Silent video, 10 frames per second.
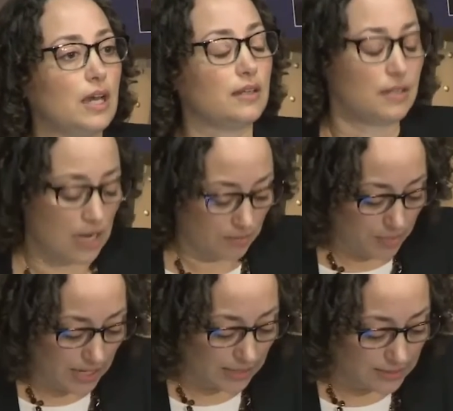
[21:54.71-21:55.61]
not
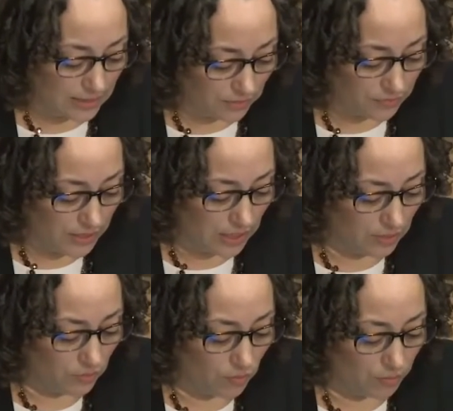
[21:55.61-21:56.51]
by itself
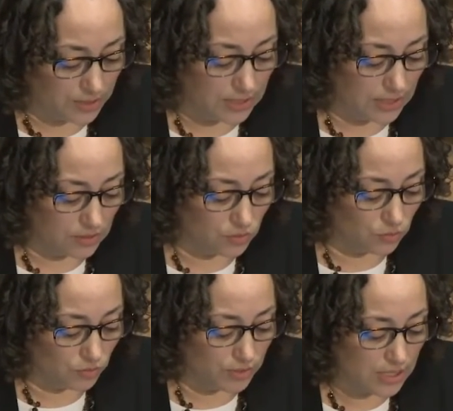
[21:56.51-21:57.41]
in what we see in
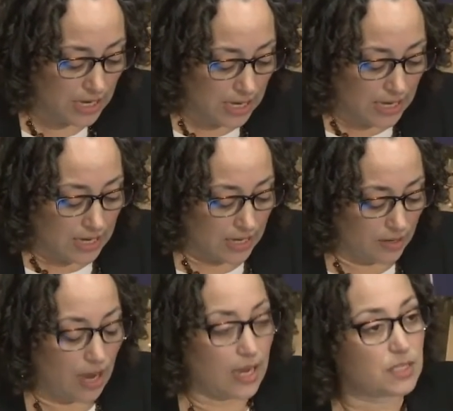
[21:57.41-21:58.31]
schools.
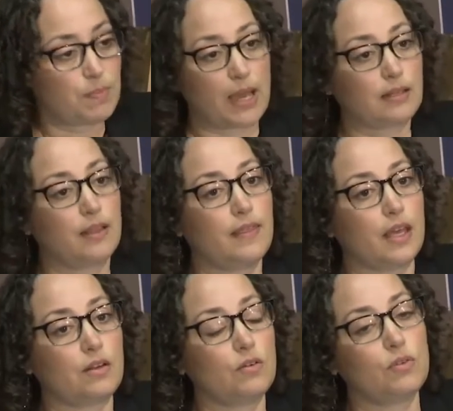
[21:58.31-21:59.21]
I expect
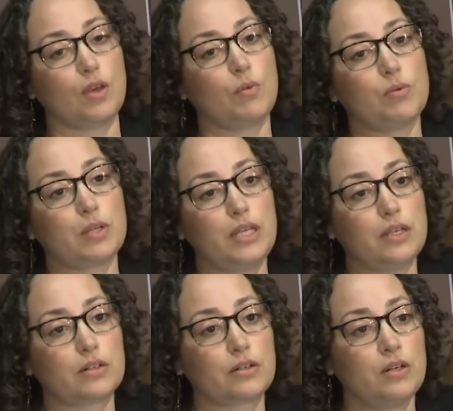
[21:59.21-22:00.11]
that we will
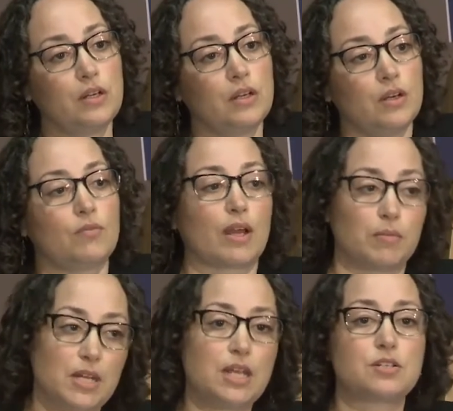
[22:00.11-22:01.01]
hear
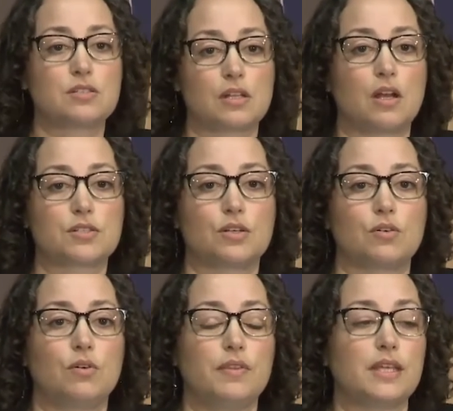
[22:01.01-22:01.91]
recommendations and
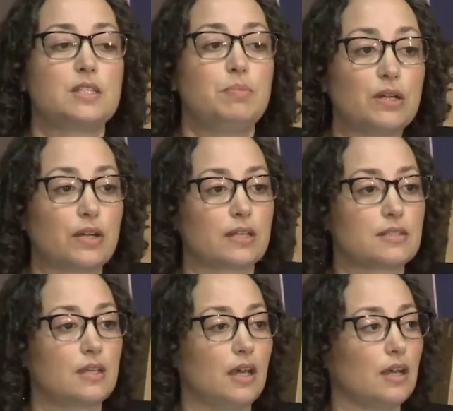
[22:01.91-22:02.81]
also the
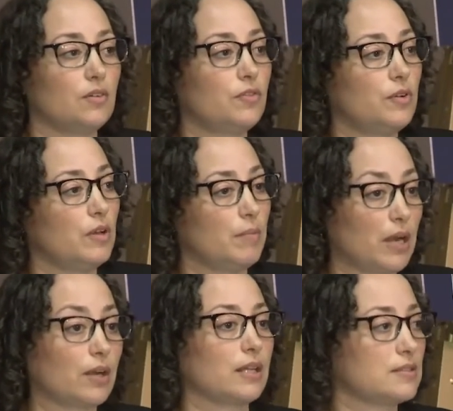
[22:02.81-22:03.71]
experience of
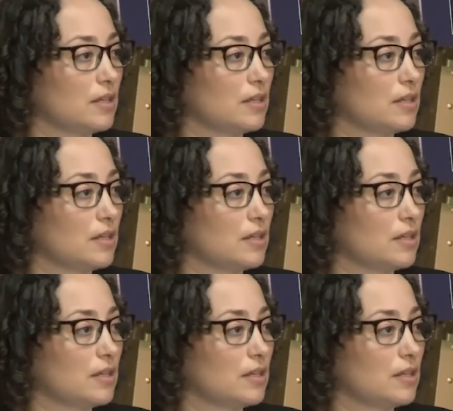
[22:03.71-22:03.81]
Americans